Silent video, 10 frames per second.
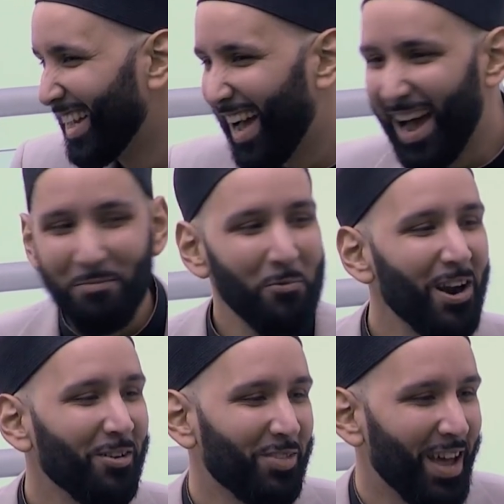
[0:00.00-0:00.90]
I'm
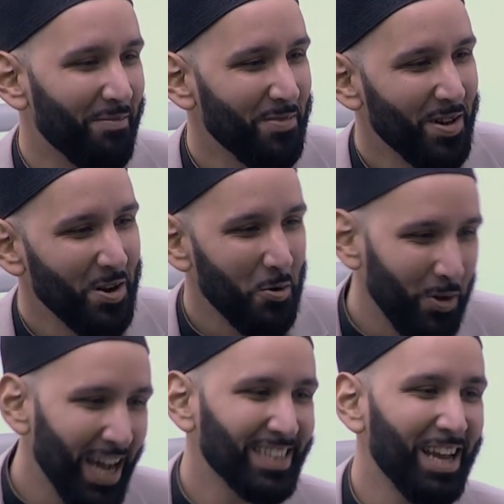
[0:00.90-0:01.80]
one of them who,
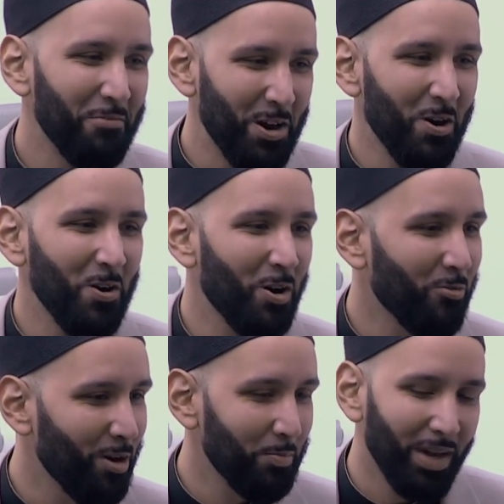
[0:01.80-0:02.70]
yes, I would hurt
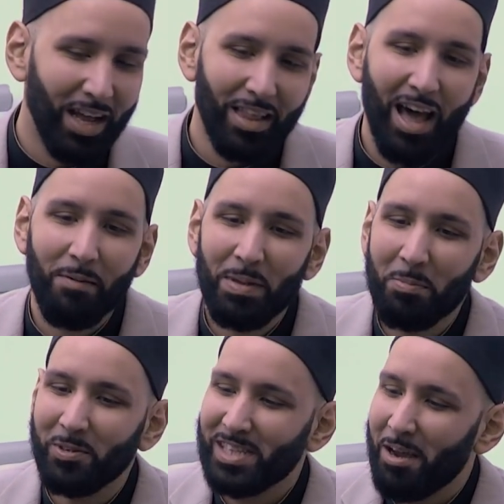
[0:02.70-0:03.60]
over it, but a lot of
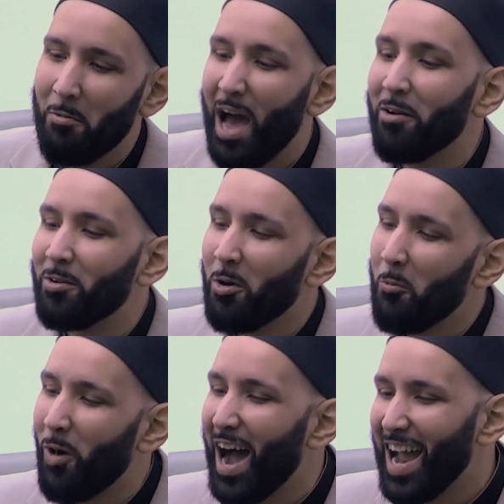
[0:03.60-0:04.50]
people would say, I don't know
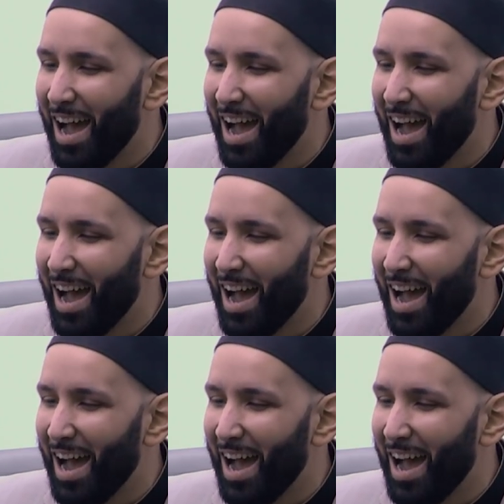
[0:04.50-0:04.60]
why.